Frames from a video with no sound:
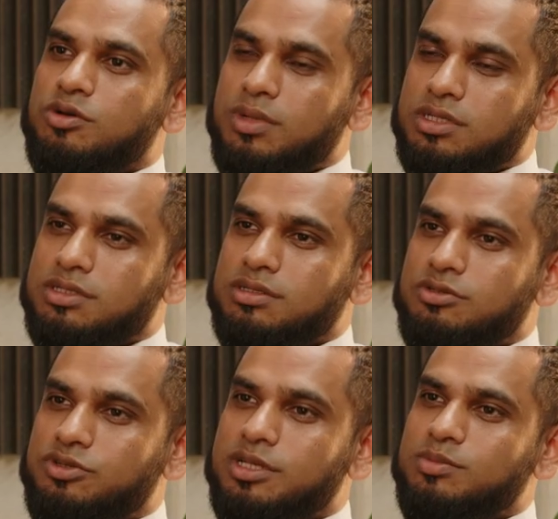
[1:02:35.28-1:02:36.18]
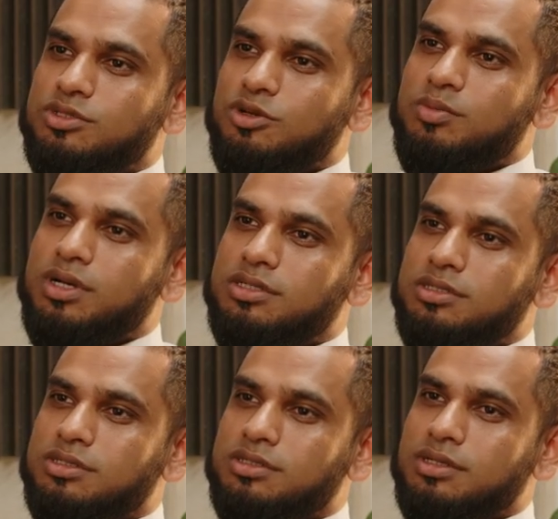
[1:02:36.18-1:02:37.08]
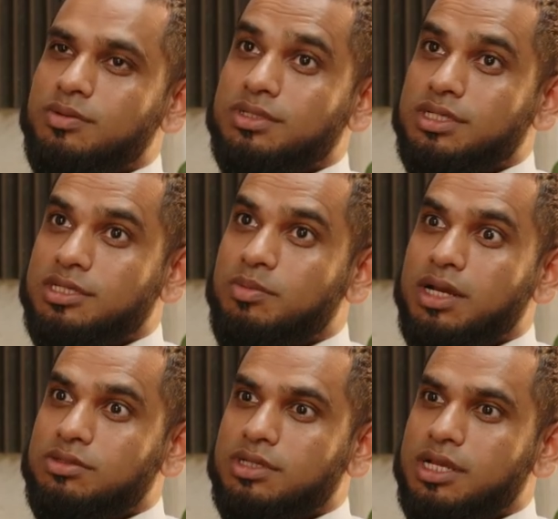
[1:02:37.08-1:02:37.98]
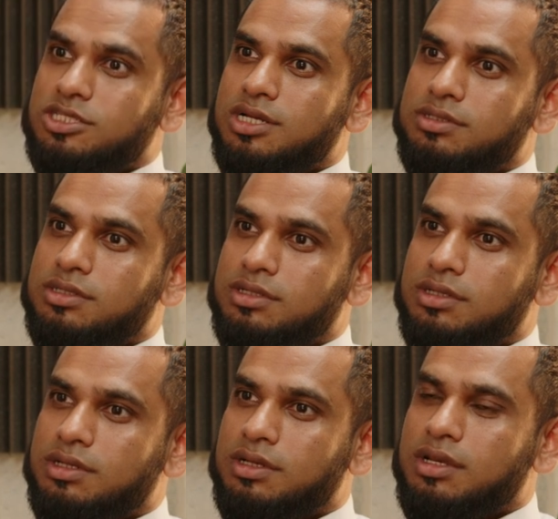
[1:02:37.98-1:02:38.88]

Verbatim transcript: so much dream, so much, it was, it's about to get shattered.